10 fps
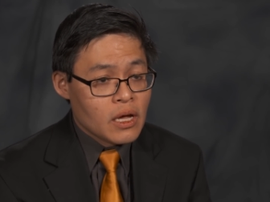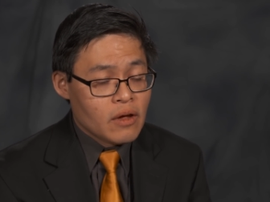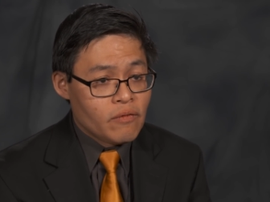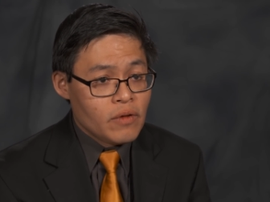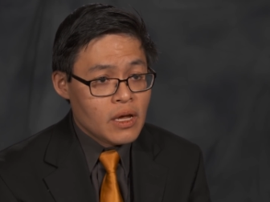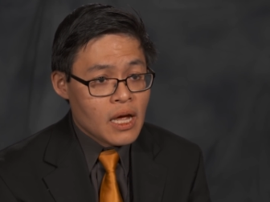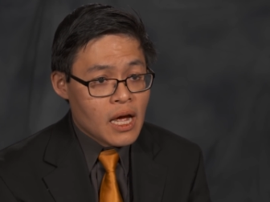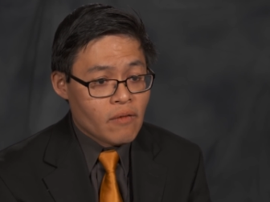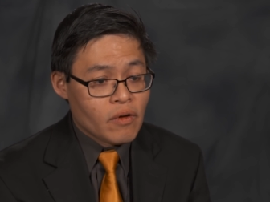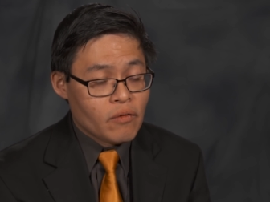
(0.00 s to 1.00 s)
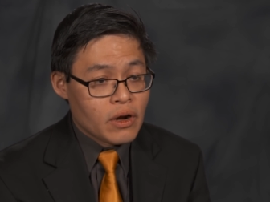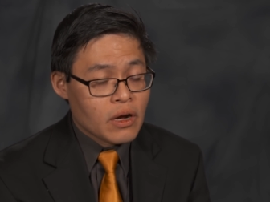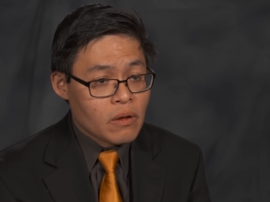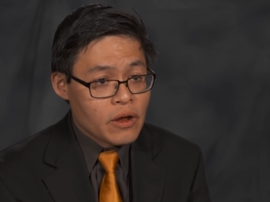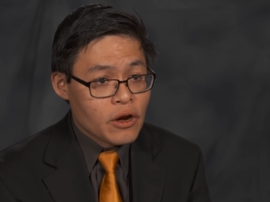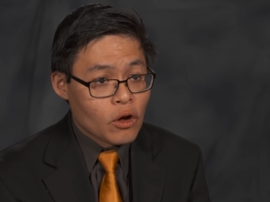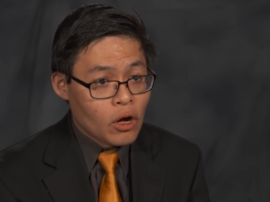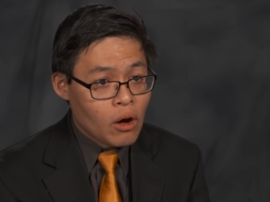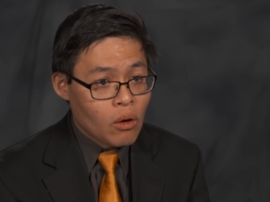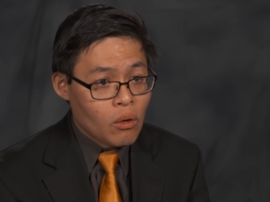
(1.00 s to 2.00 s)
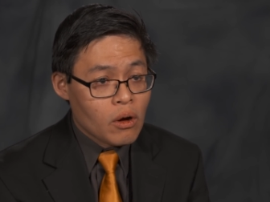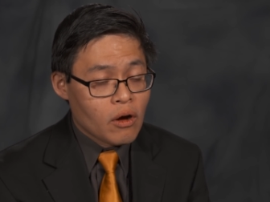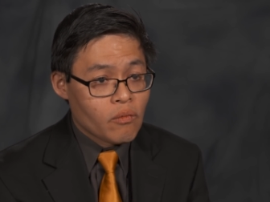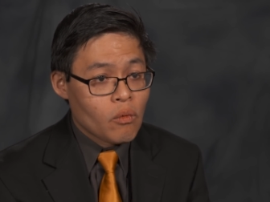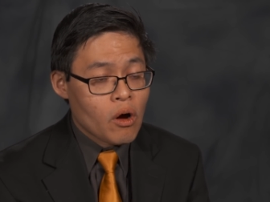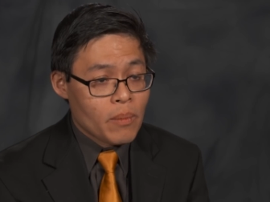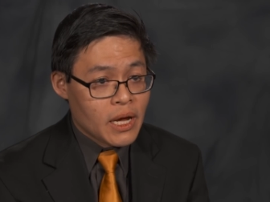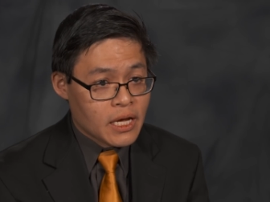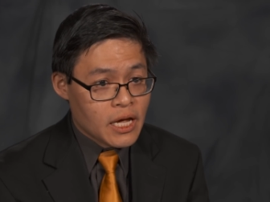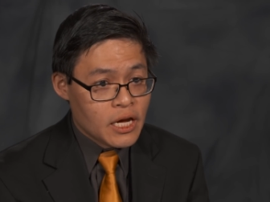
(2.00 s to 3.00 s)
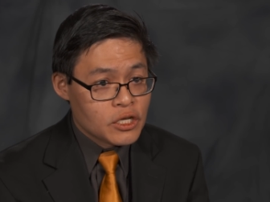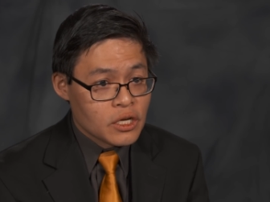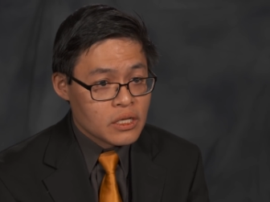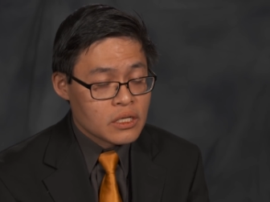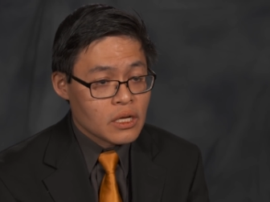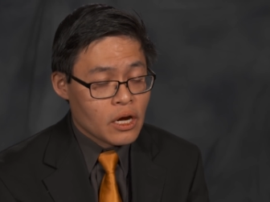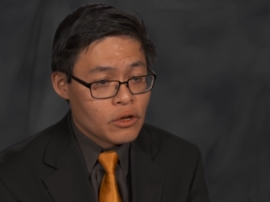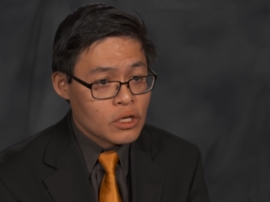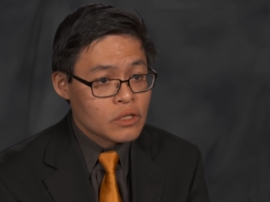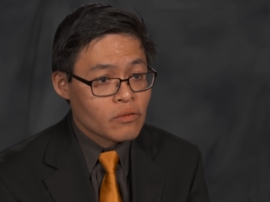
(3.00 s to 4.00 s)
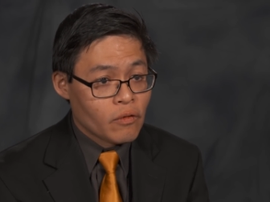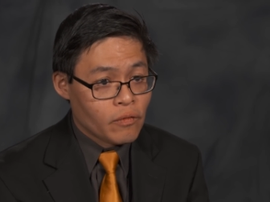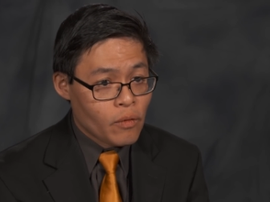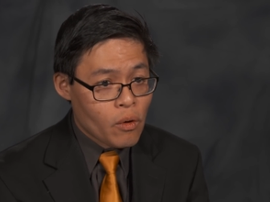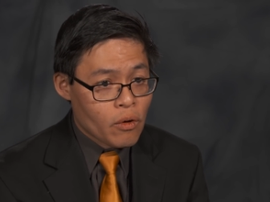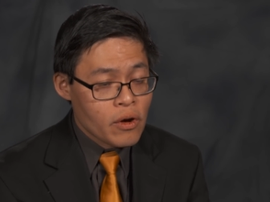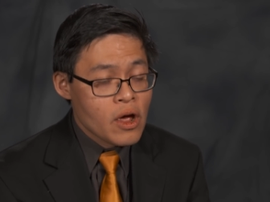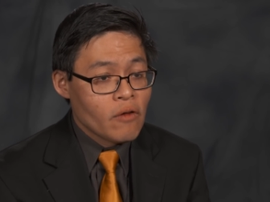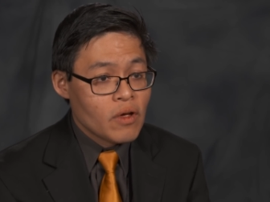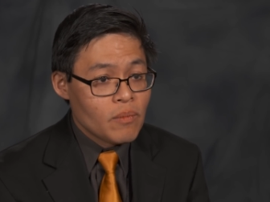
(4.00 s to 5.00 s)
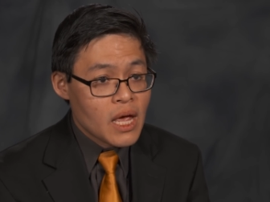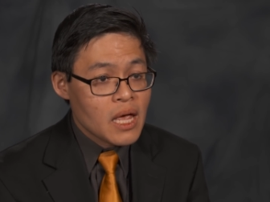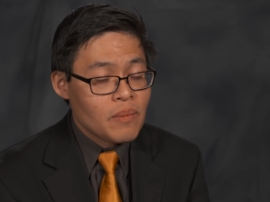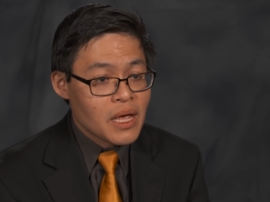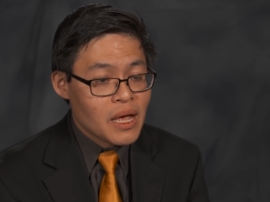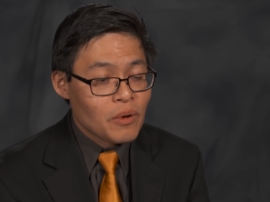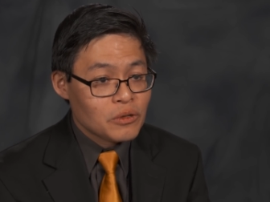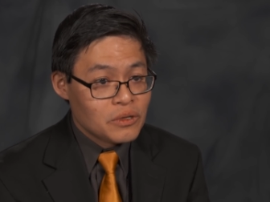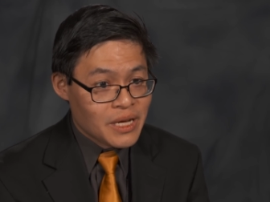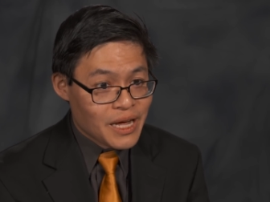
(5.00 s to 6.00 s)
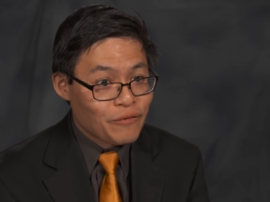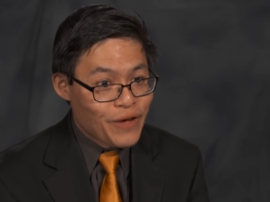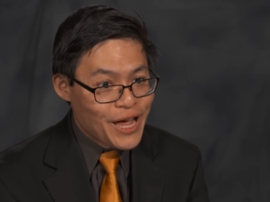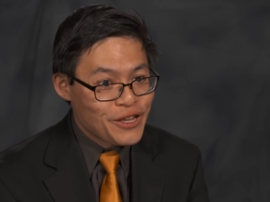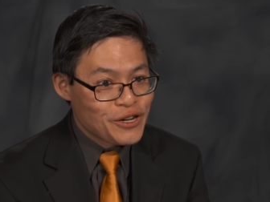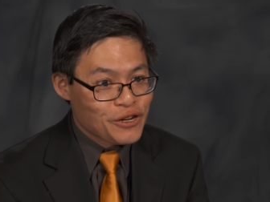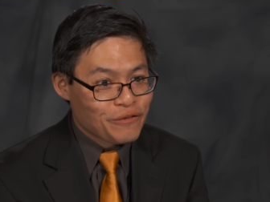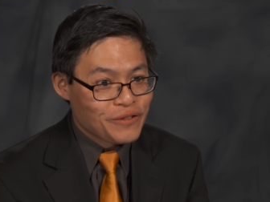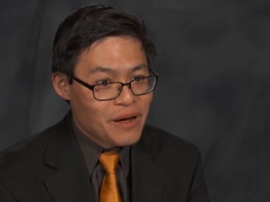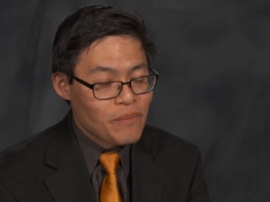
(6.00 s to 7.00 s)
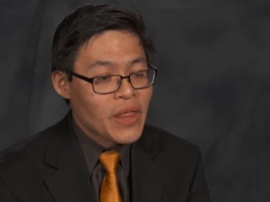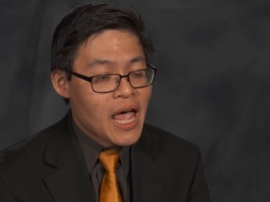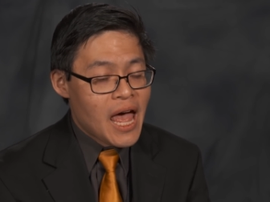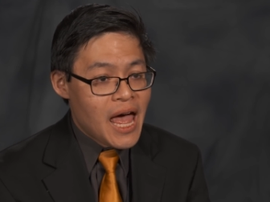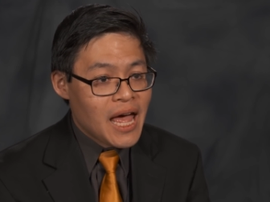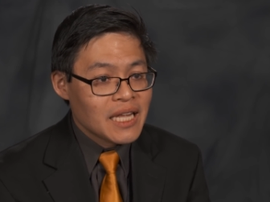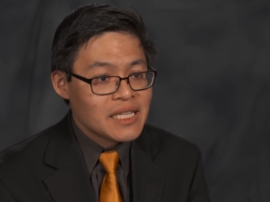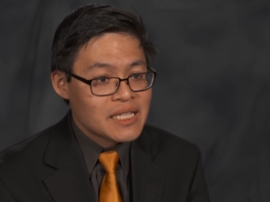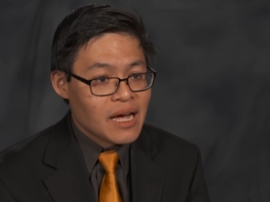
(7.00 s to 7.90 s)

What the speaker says: if we have a very clear goal of what medications are useful for, we may be able to take advantage of them and